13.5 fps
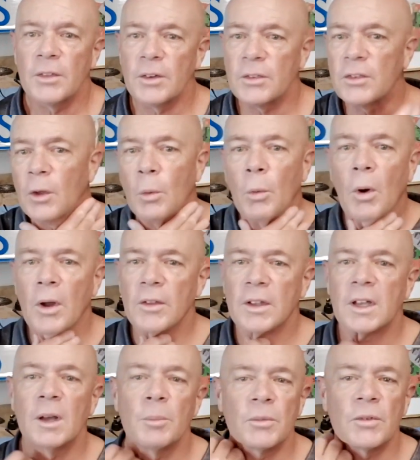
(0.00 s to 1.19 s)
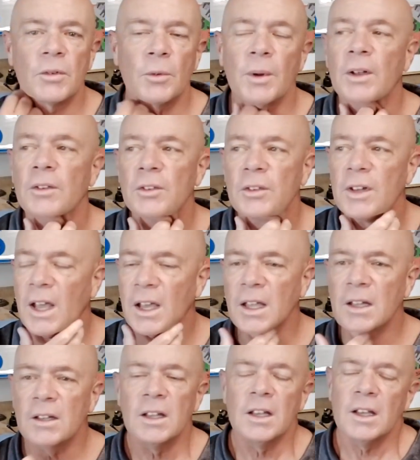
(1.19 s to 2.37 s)
There's still water that comes around your neck,
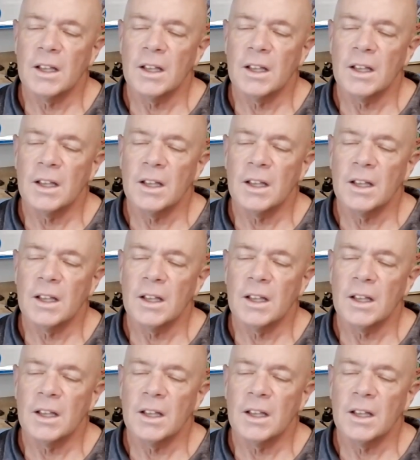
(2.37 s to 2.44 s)
and